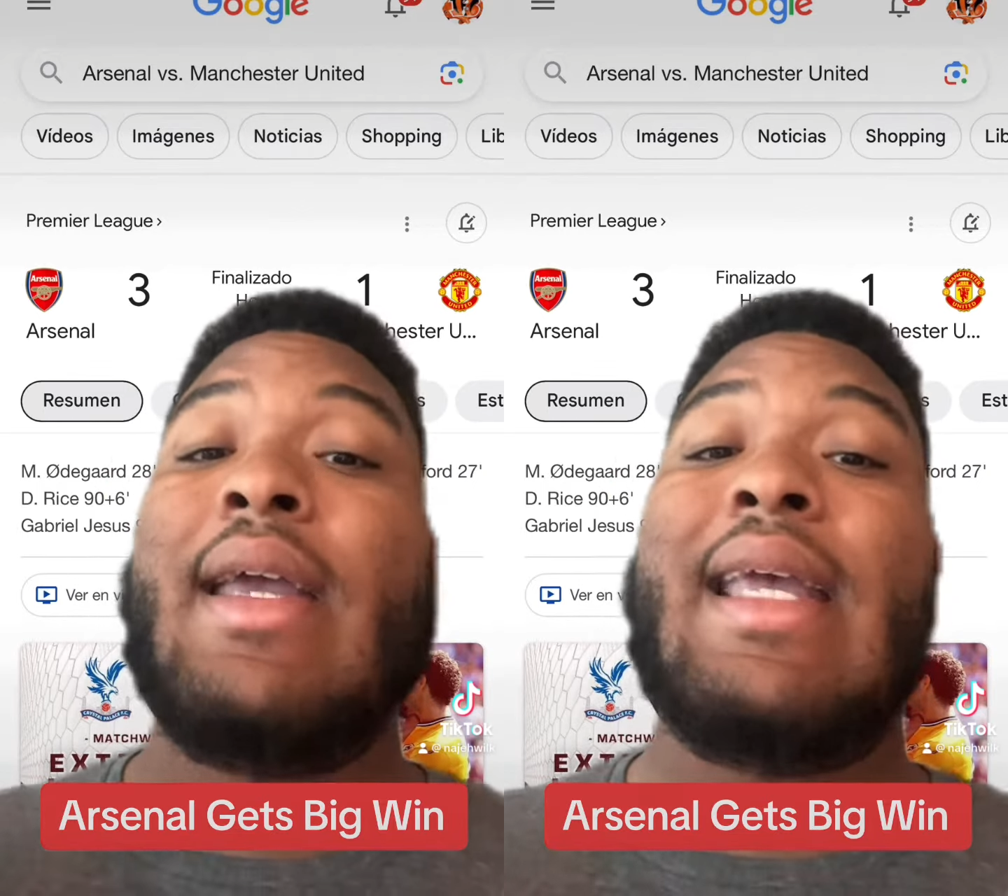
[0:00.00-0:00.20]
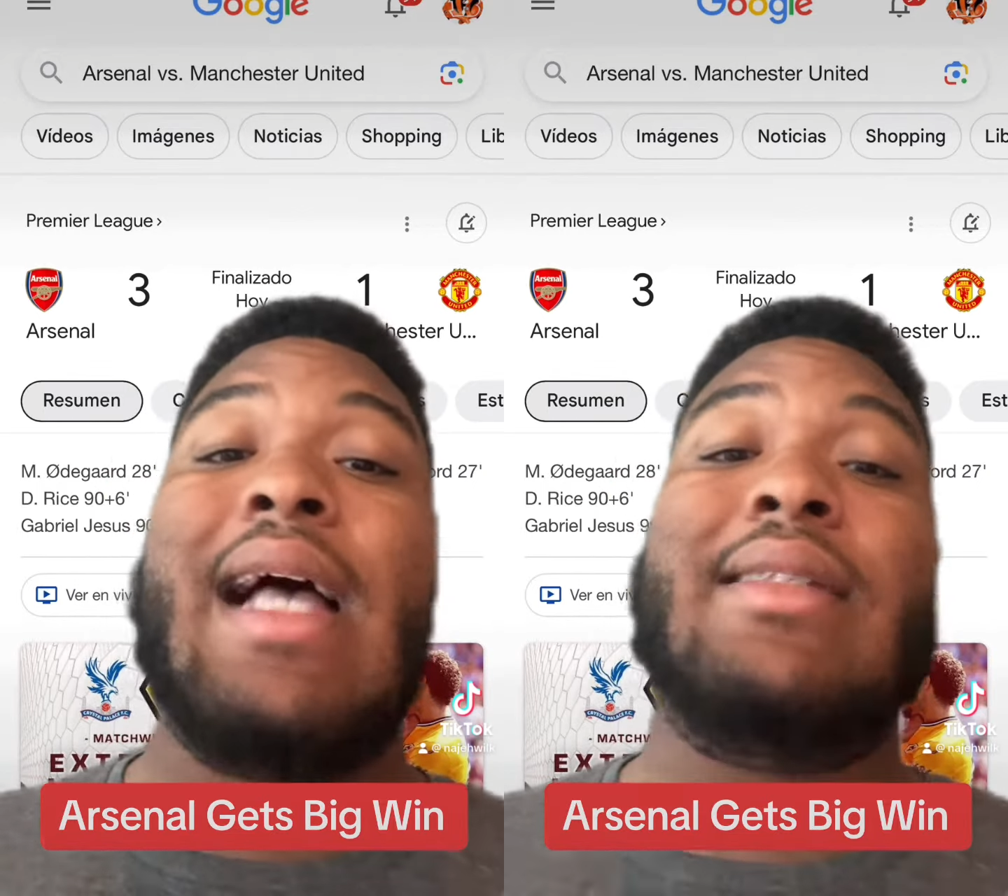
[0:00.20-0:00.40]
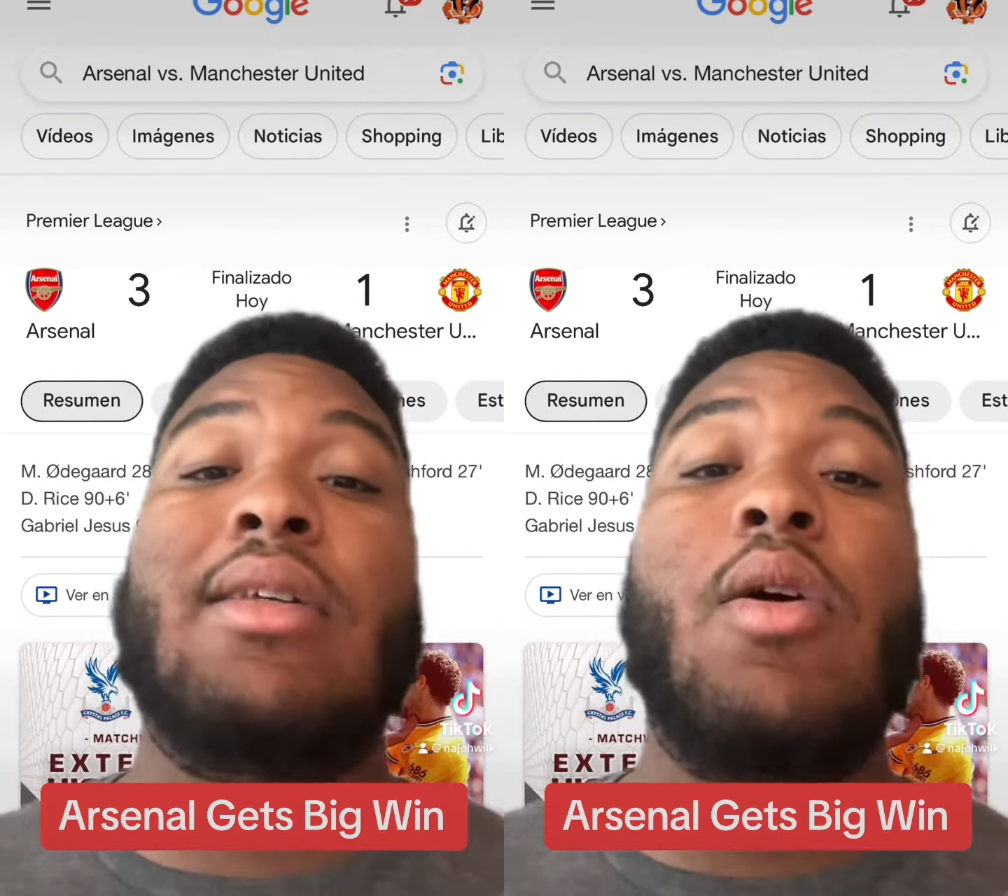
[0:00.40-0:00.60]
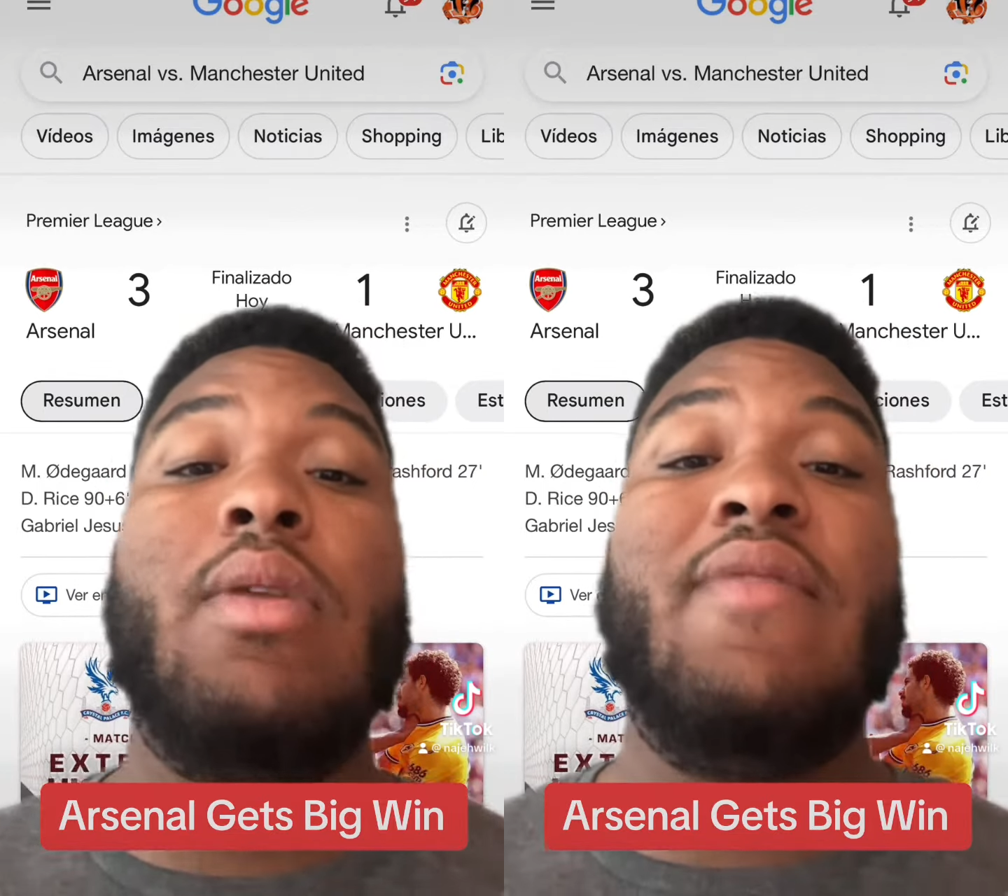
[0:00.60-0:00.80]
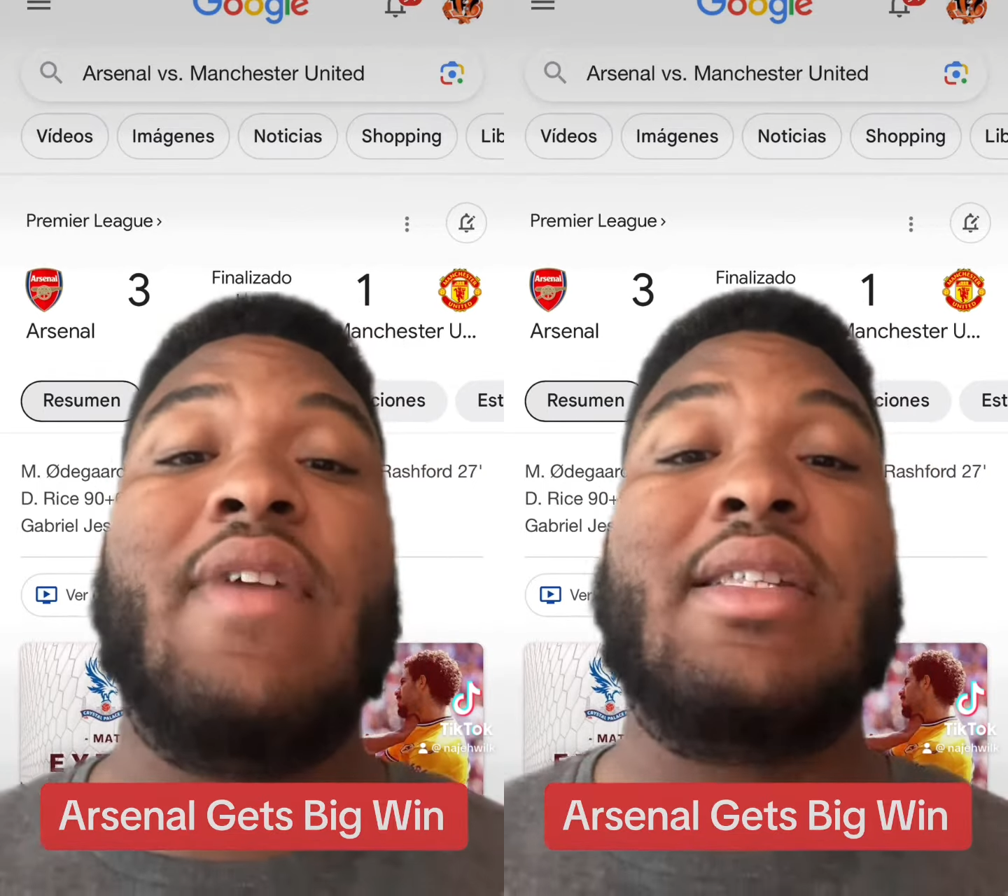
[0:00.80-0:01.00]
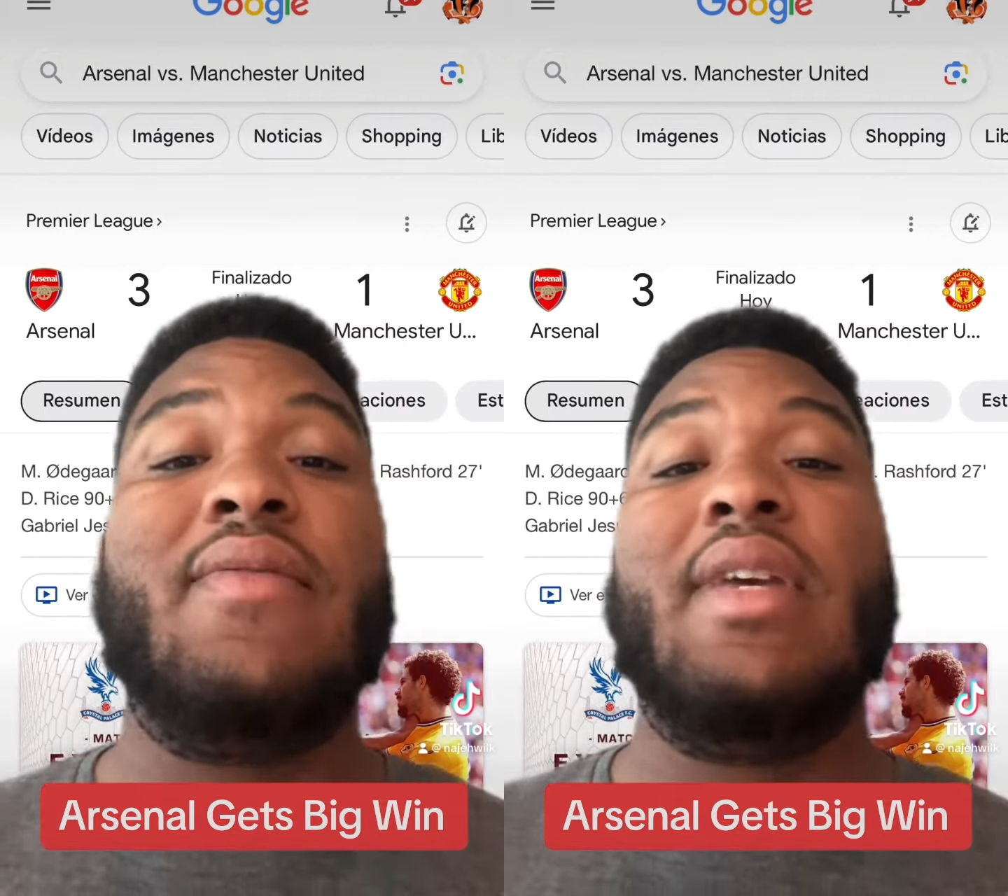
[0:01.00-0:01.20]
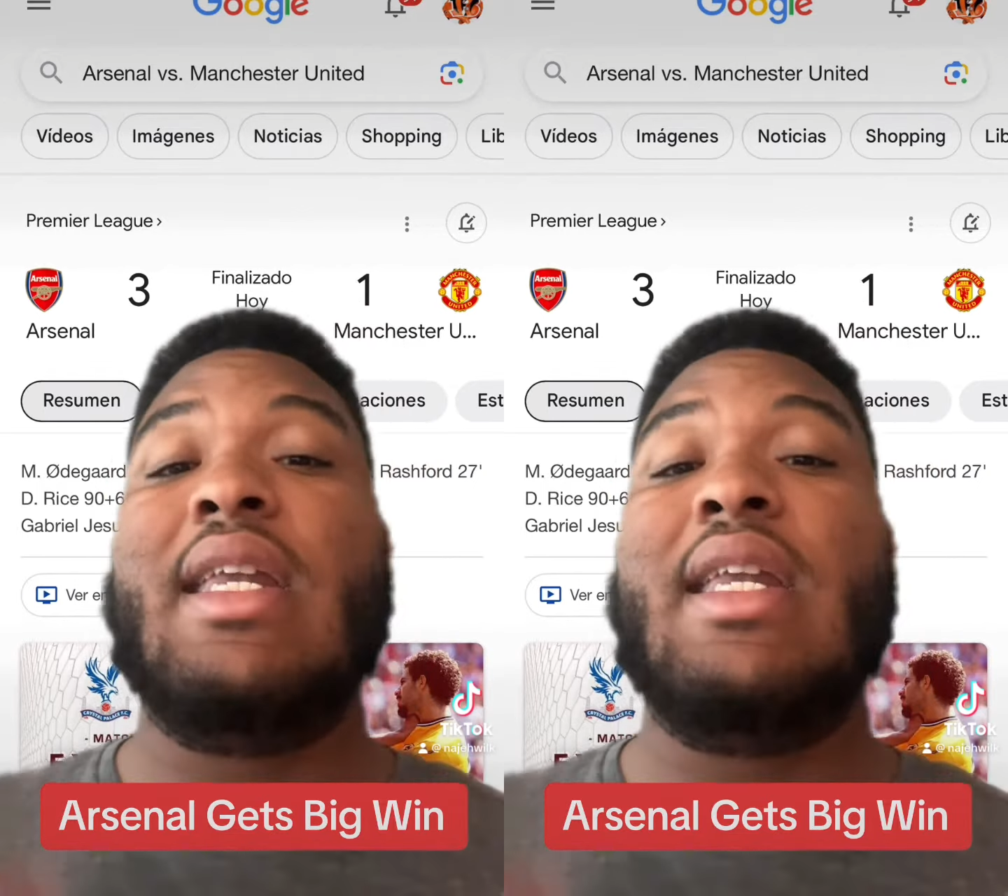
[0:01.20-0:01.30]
he got to go defensively.